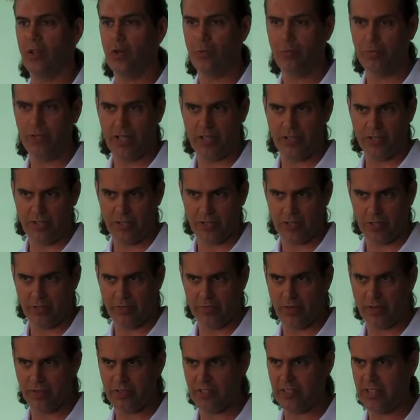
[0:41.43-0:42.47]
low blood sugar
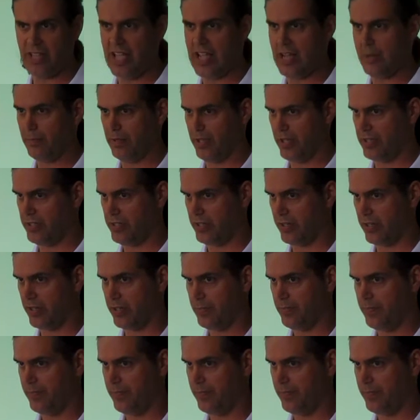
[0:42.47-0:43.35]
versus high blood sugar.